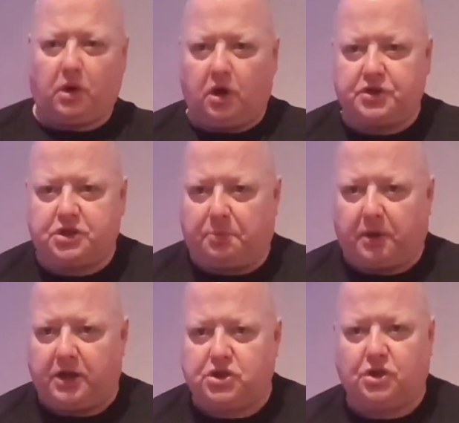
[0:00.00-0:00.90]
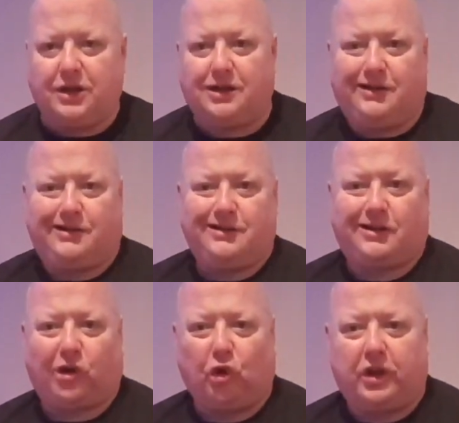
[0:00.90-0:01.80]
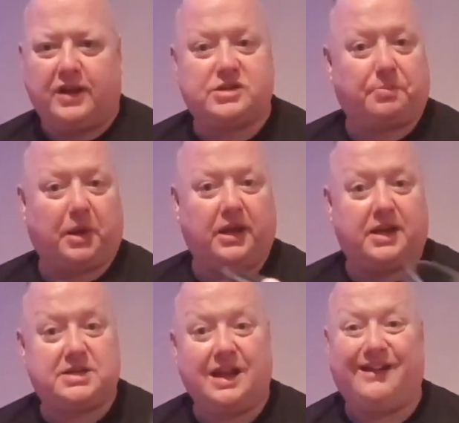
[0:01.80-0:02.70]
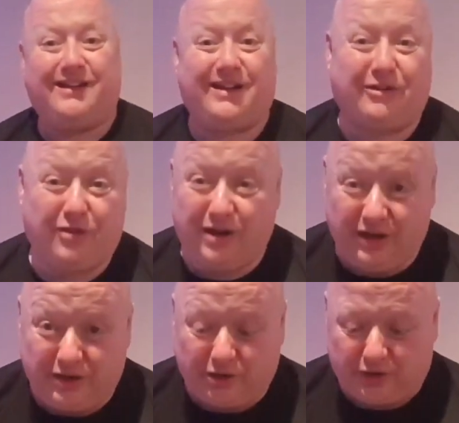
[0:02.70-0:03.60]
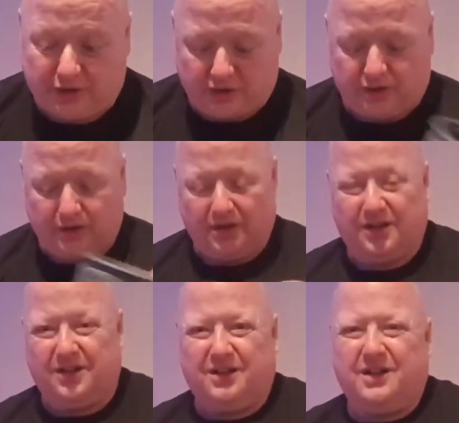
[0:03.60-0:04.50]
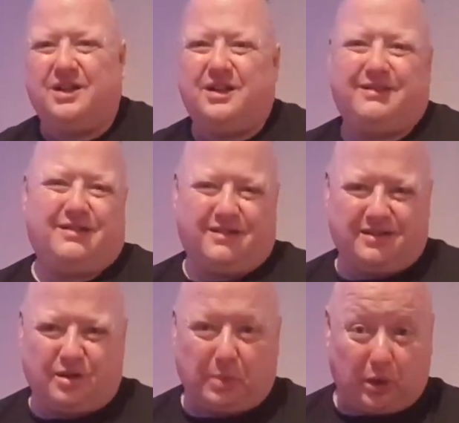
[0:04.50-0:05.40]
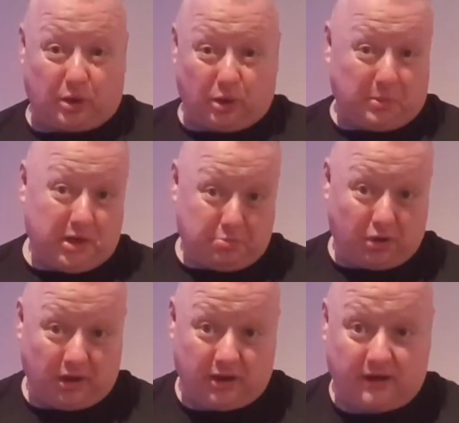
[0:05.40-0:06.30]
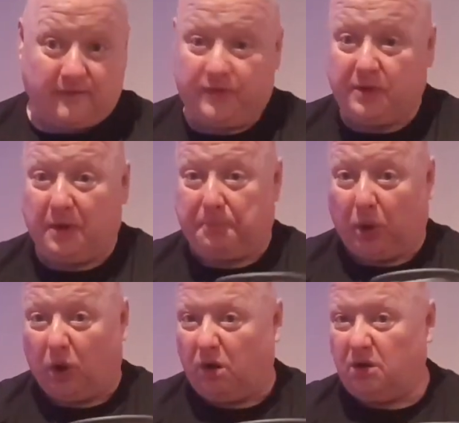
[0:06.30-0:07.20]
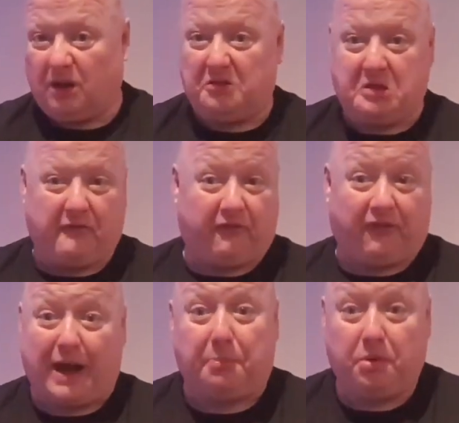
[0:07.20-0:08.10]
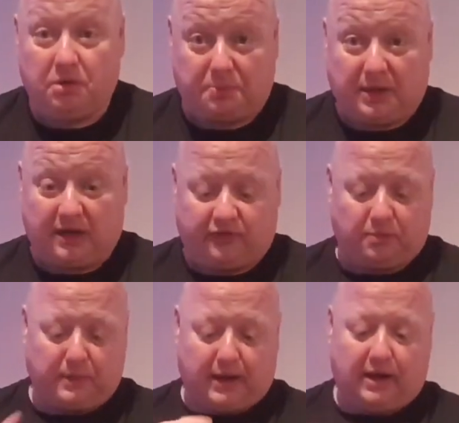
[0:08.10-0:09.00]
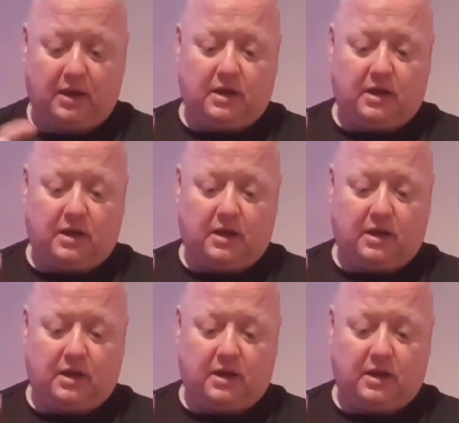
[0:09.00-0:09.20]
lock stop on it so you can clunk it into place, I really don't know. Come on, Coleman, you're brilliant. But, fab, apart from that.